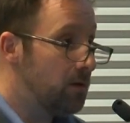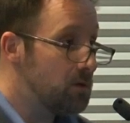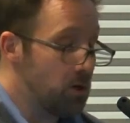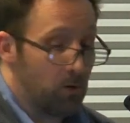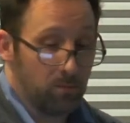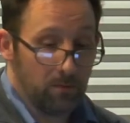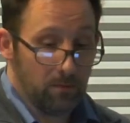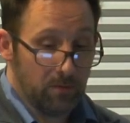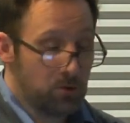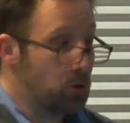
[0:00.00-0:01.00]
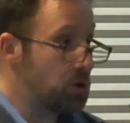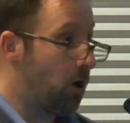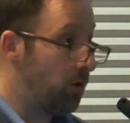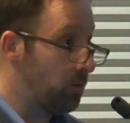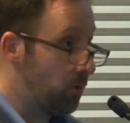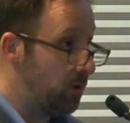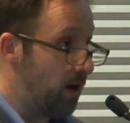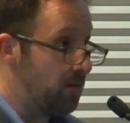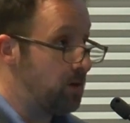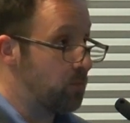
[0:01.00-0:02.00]
So if George Carlin were
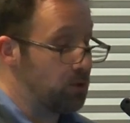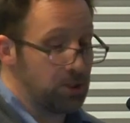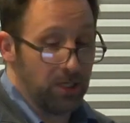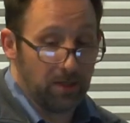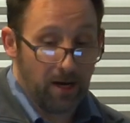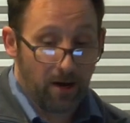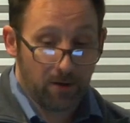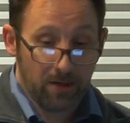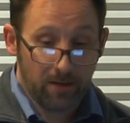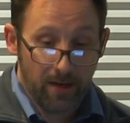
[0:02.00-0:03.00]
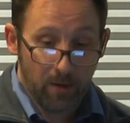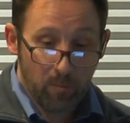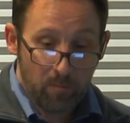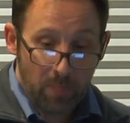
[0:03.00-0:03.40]
alive, he'd appreciate the irony of that.